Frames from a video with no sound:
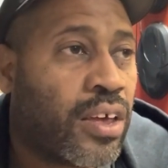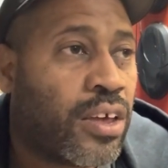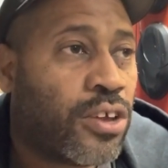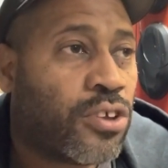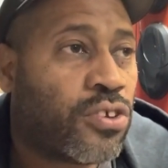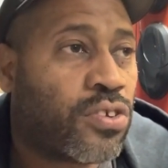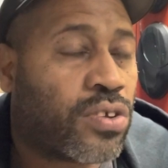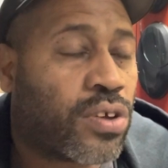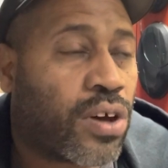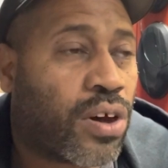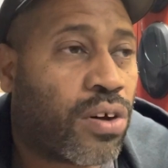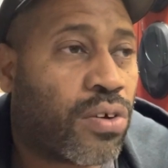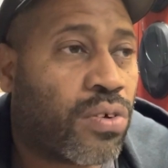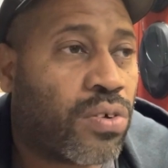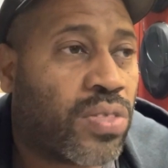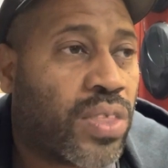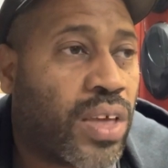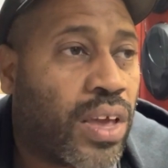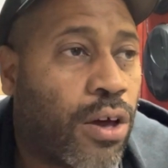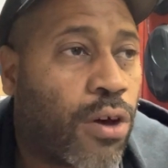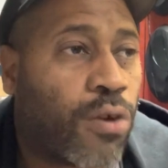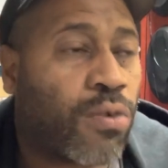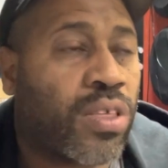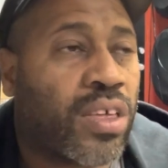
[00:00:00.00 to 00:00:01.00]
So
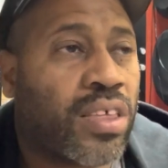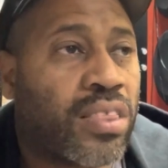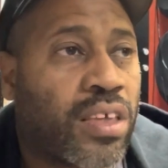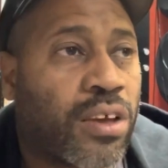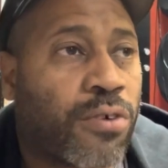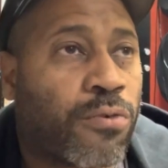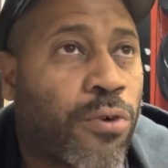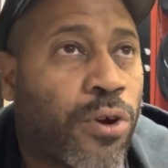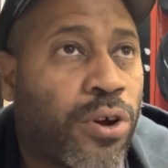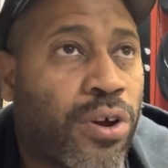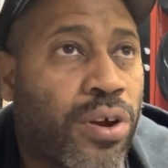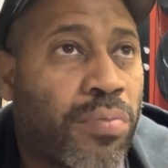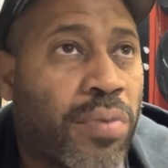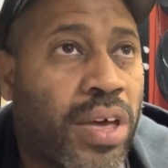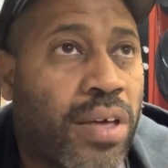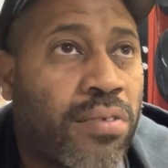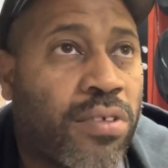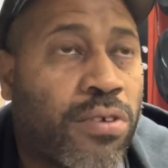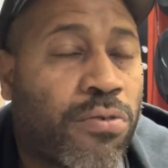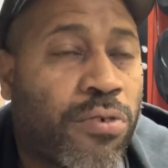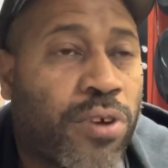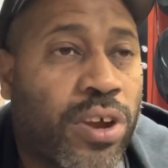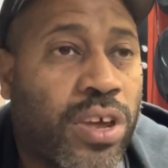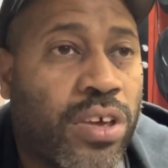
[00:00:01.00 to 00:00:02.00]
the only thing we're going to be
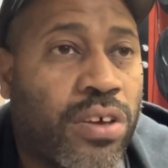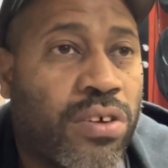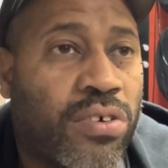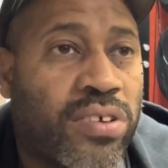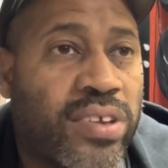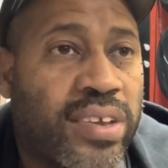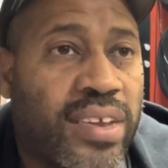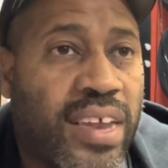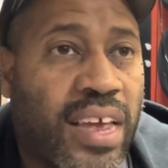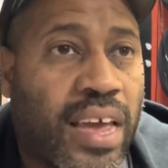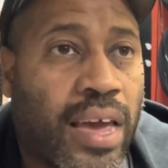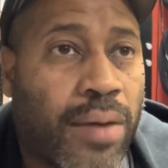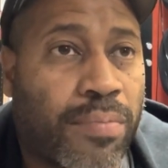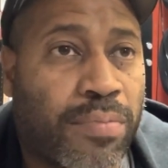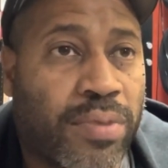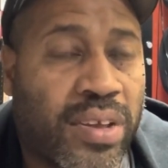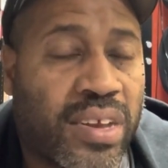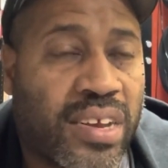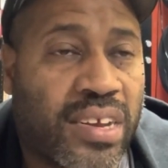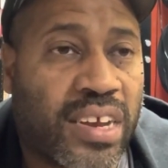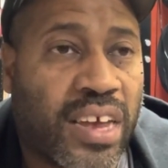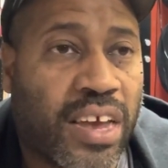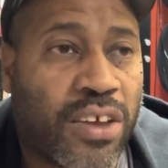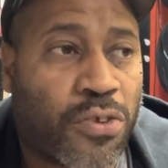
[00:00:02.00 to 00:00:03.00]
able to reuse is the amp and
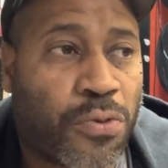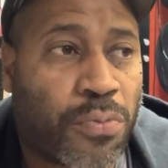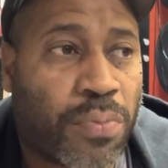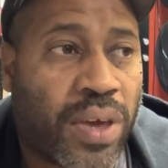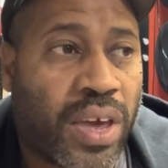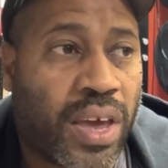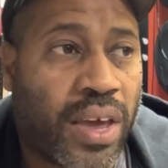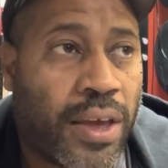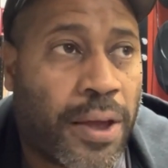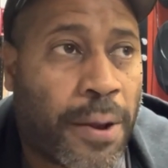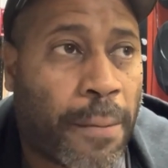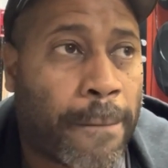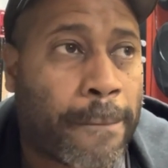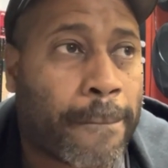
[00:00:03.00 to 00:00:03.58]
the DSP.